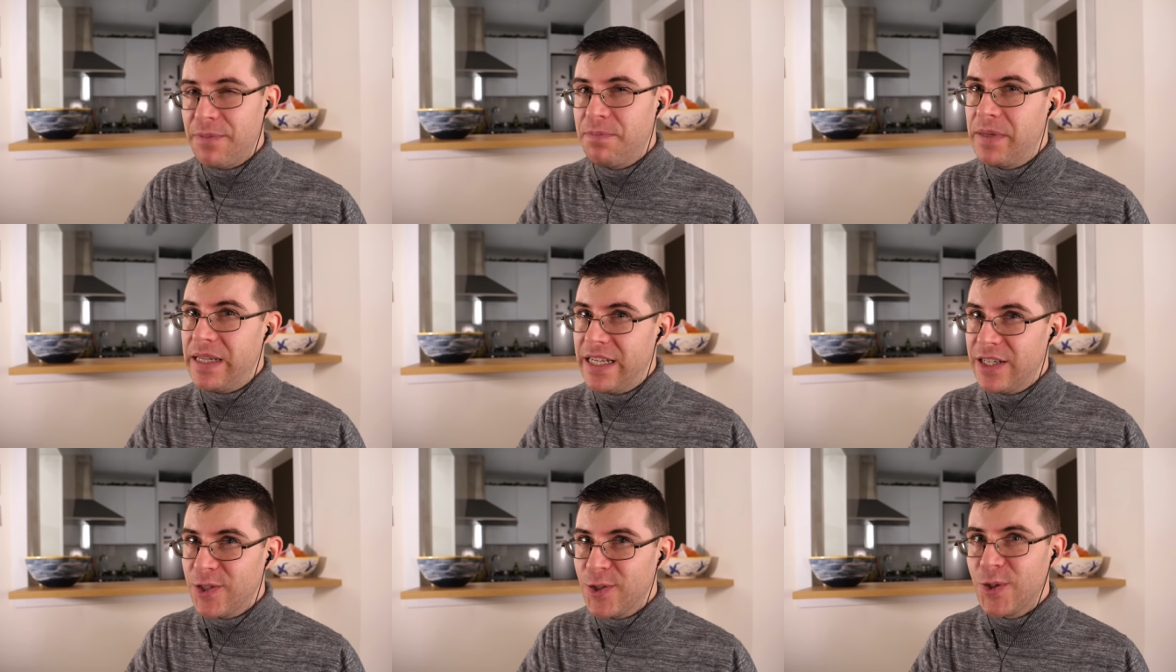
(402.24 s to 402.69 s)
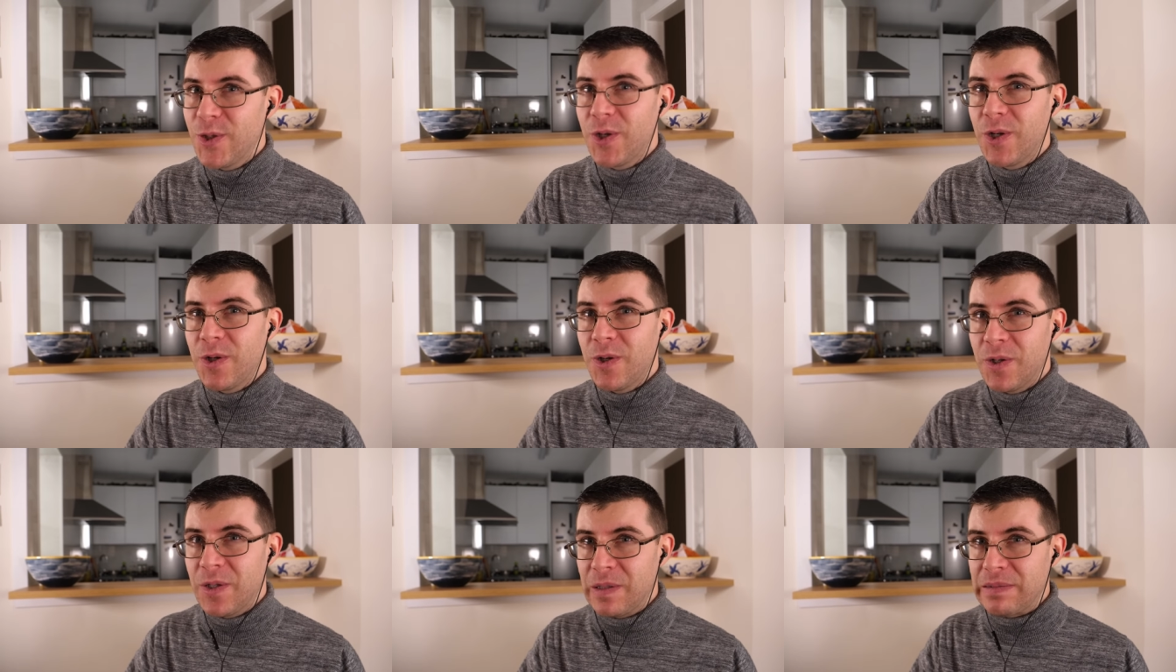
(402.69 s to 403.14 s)
can be a
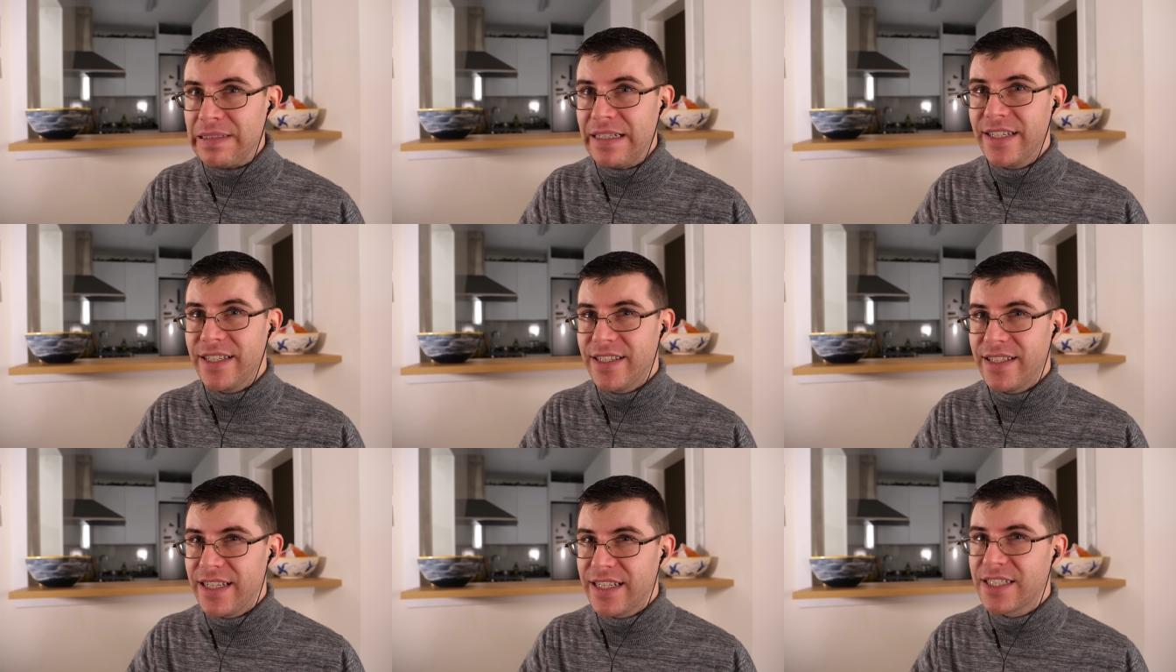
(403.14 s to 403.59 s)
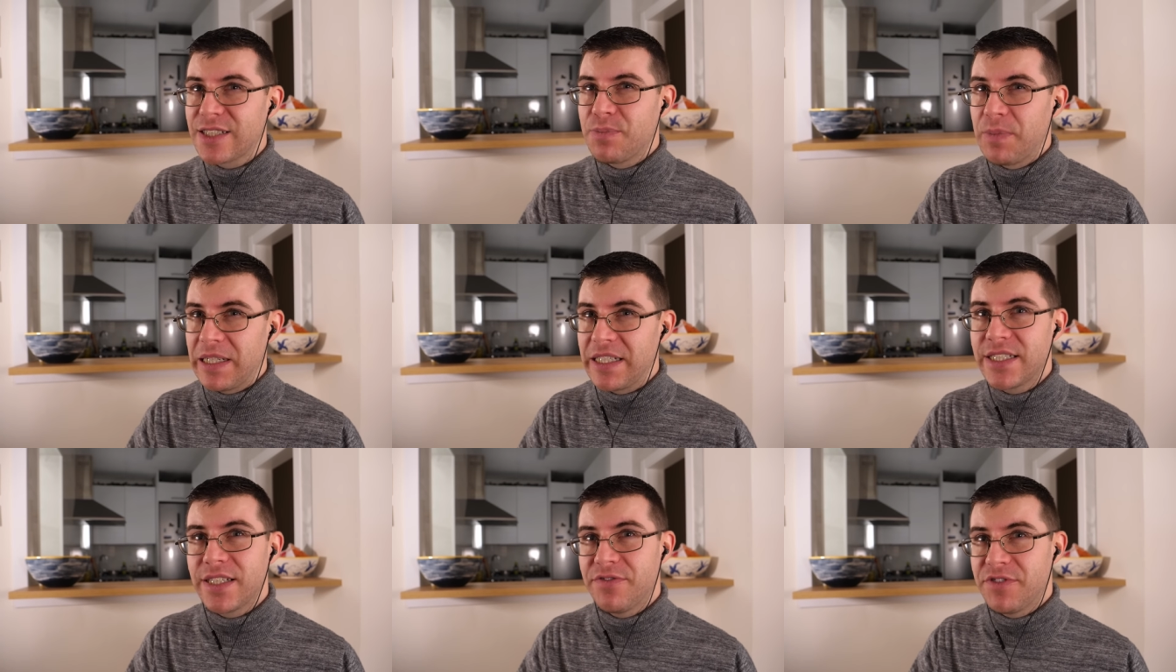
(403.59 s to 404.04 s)
little
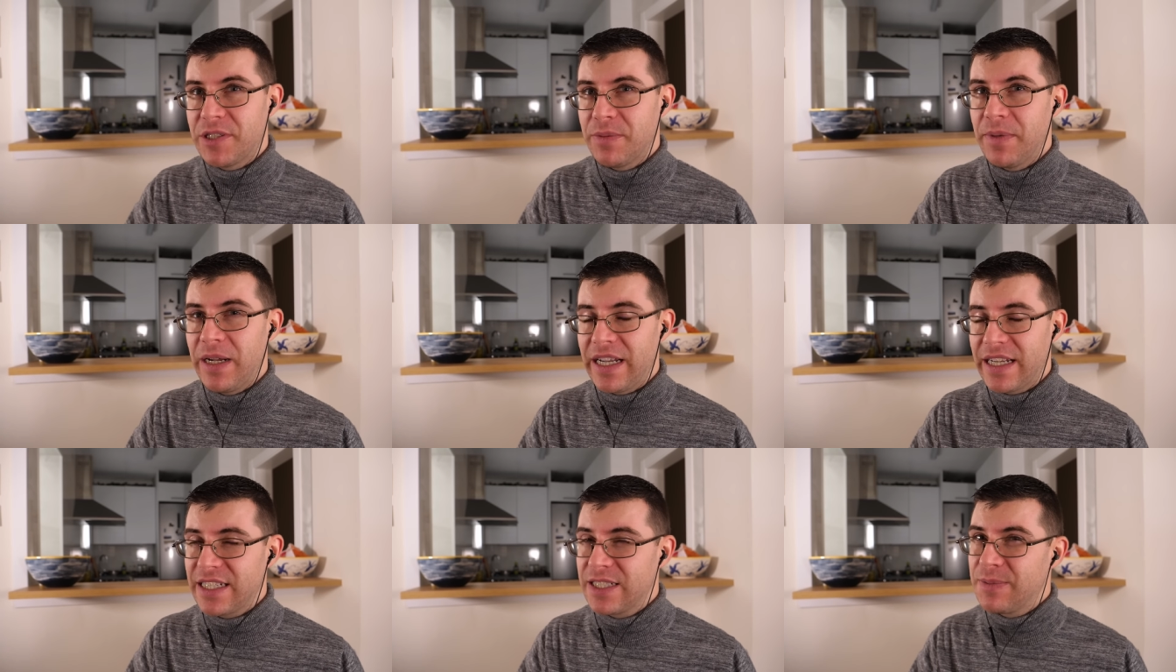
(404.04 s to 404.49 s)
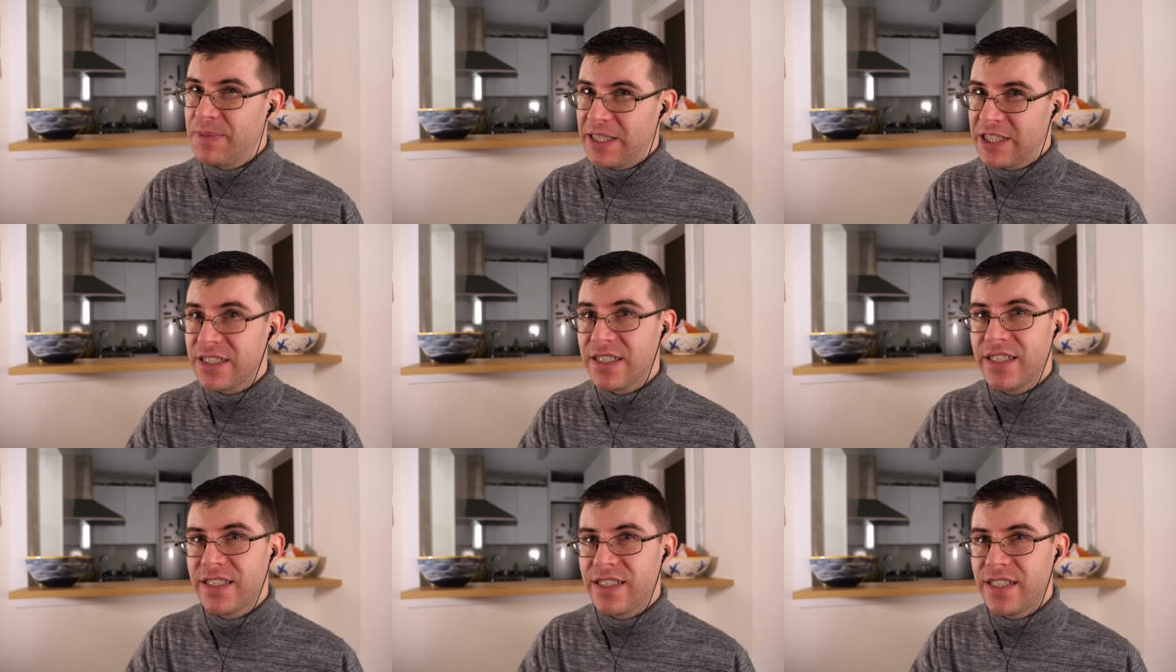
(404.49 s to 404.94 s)
expensive to make,
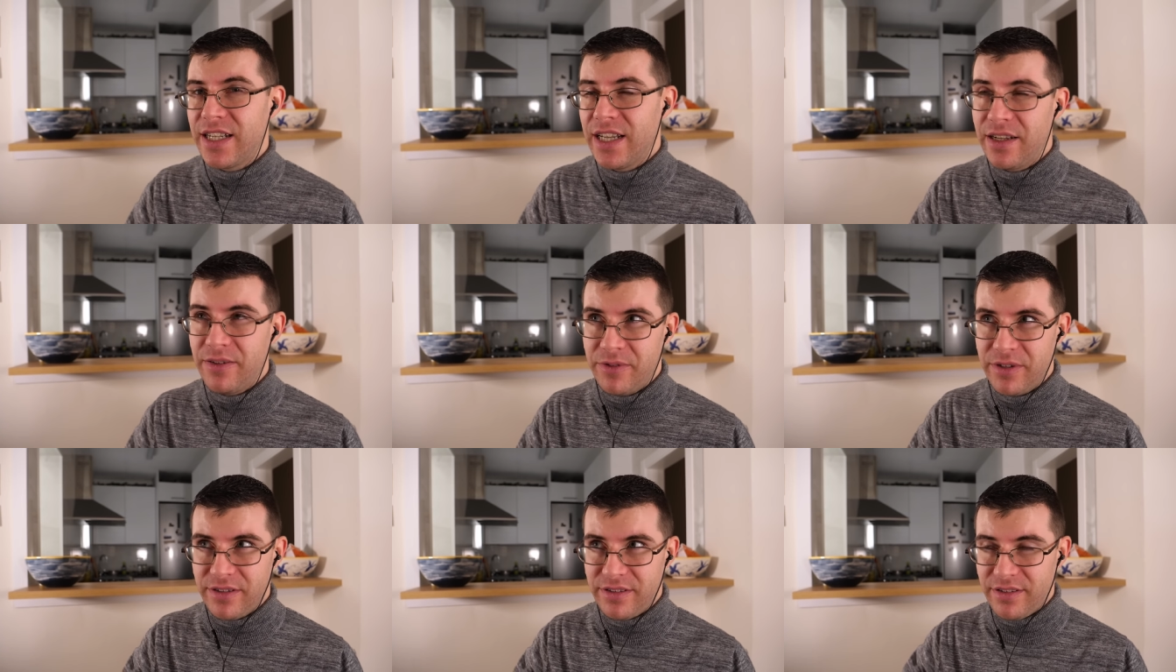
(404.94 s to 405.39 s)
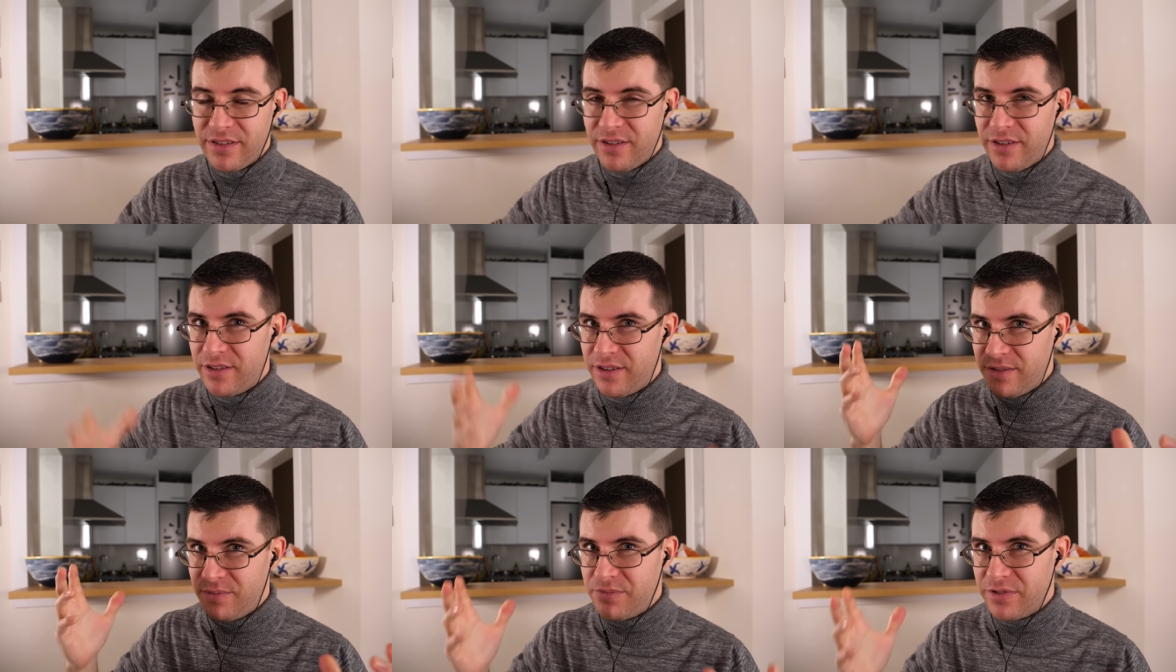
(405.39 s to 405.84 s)
especially today with
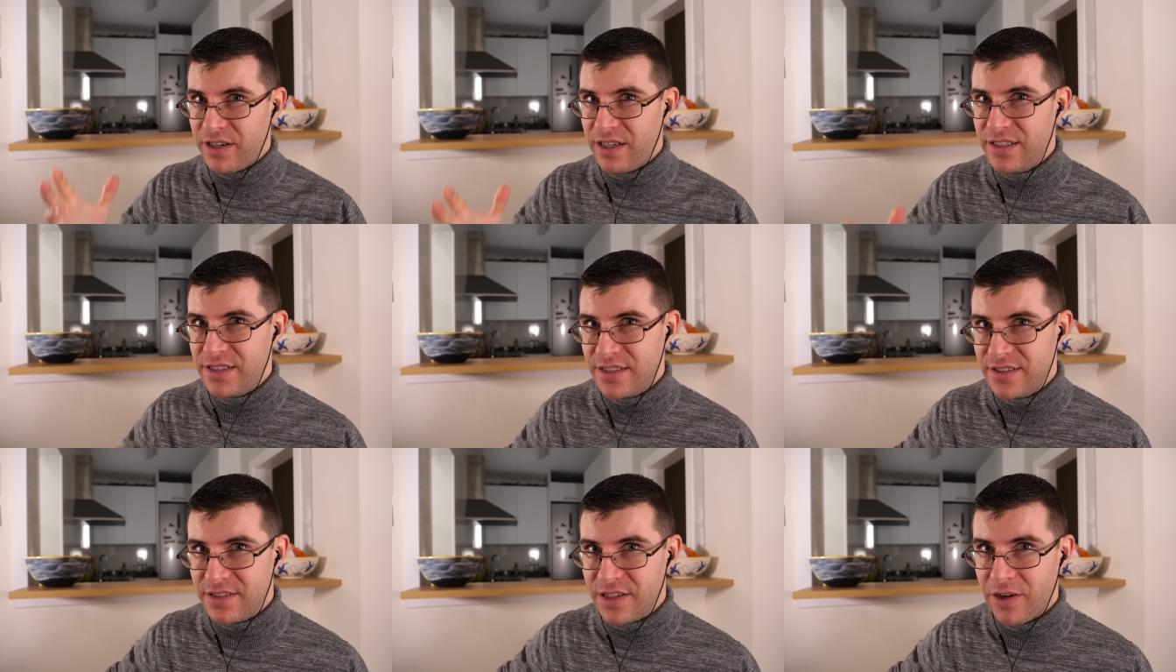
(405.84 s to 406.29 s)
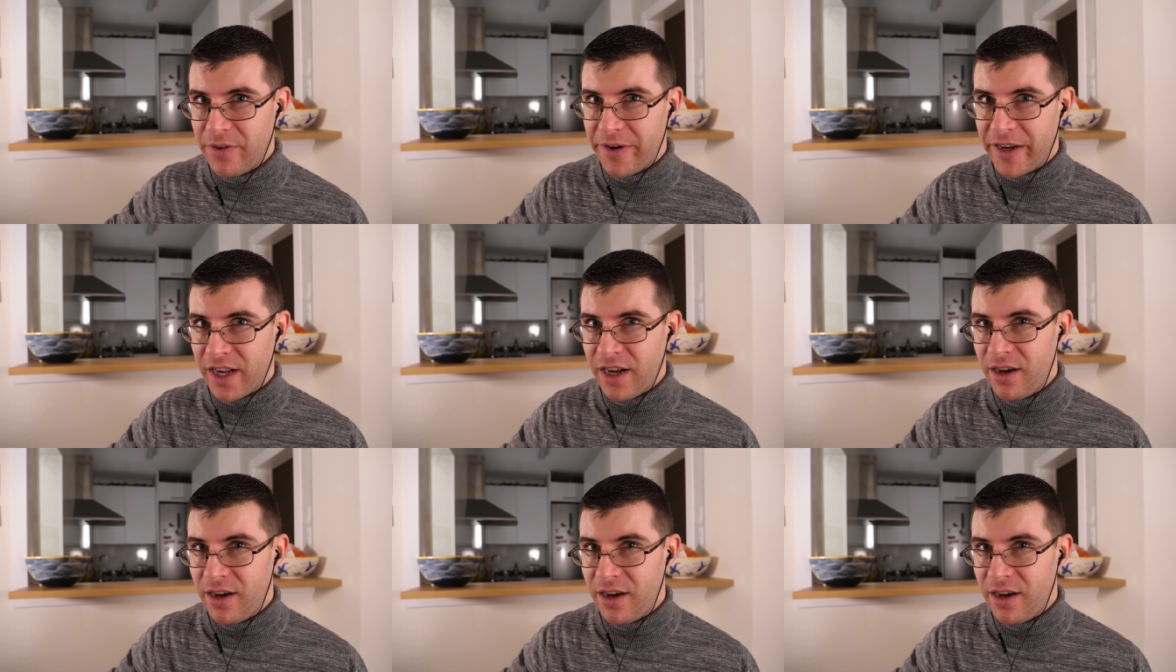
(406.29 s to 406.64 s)
all the prices going